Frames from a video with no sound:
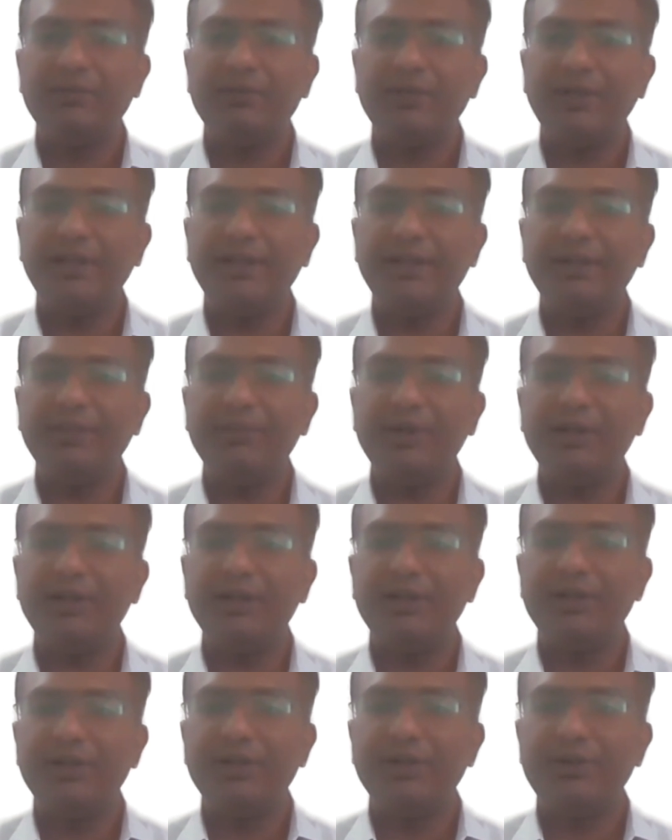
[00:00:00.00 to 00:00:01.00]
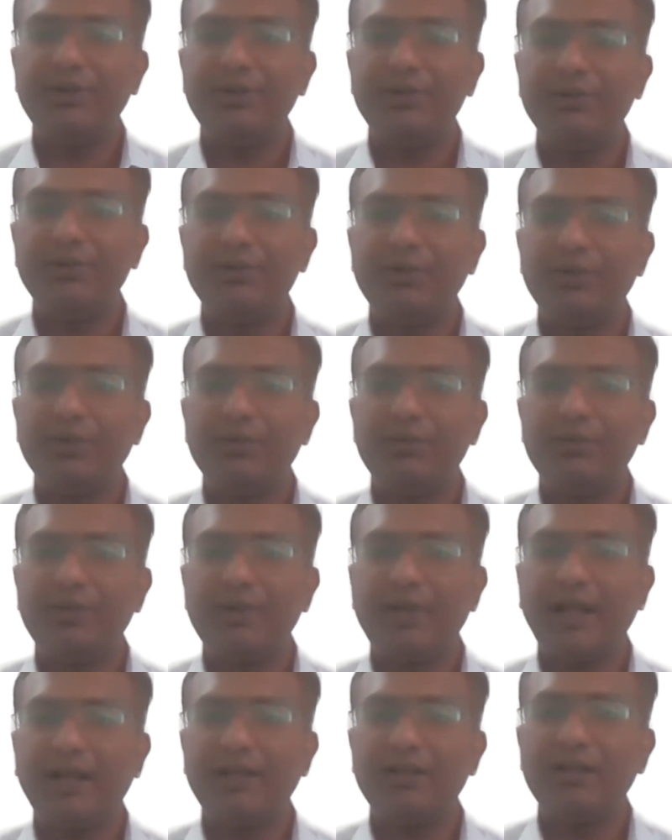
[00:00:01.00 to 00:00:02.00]
will enable you to
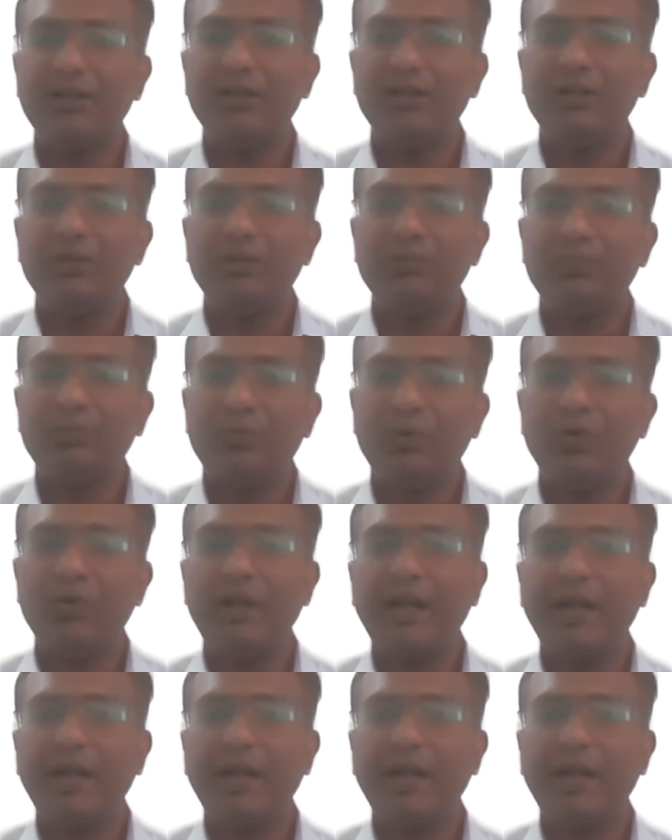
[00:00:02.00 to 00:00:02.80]
tackle more